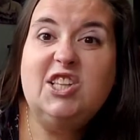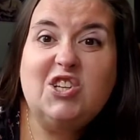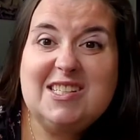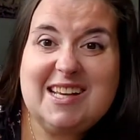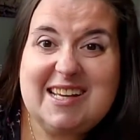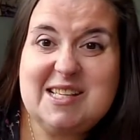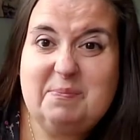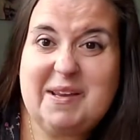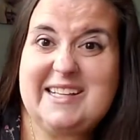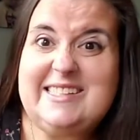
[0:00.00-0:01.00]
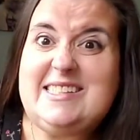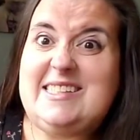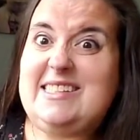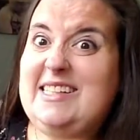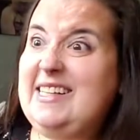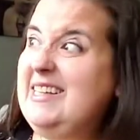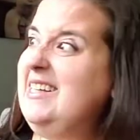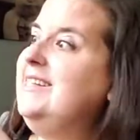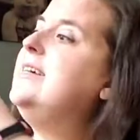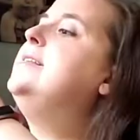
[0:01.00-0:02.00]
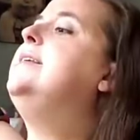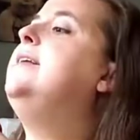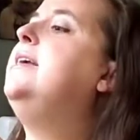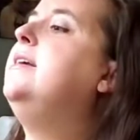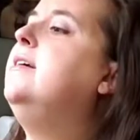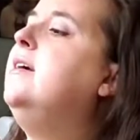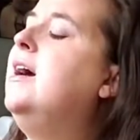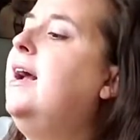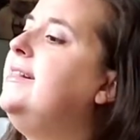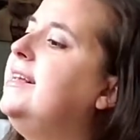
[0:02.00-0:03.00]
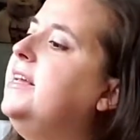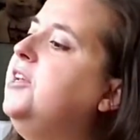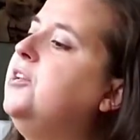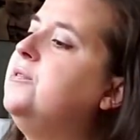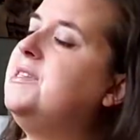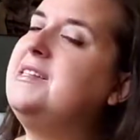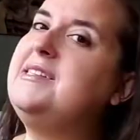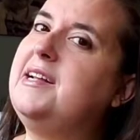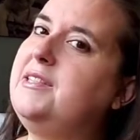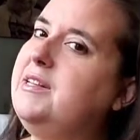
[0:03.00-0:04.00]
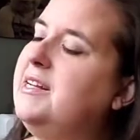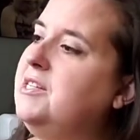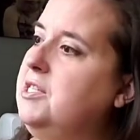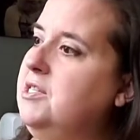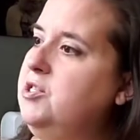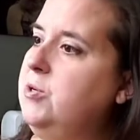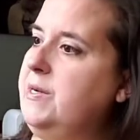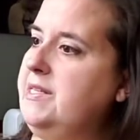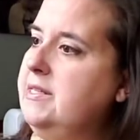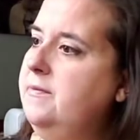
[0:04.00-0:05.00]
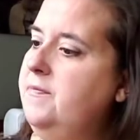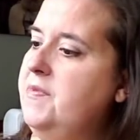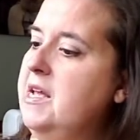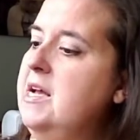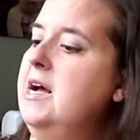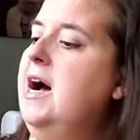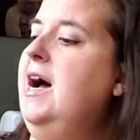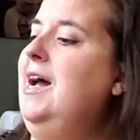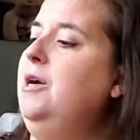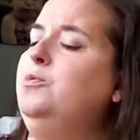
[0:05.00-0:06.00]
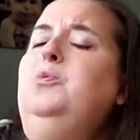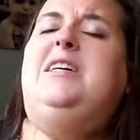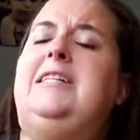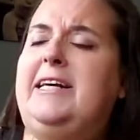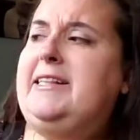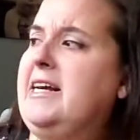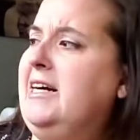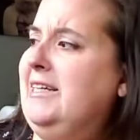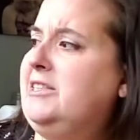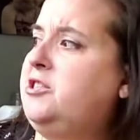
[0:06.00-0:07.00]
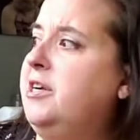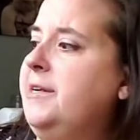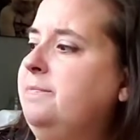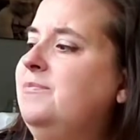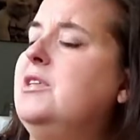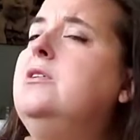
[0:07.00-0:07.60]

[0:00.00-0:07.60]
He looks like he's being sneaky, doesn't he? I think he knows that's not the nicest choice. I will eat the ice cream!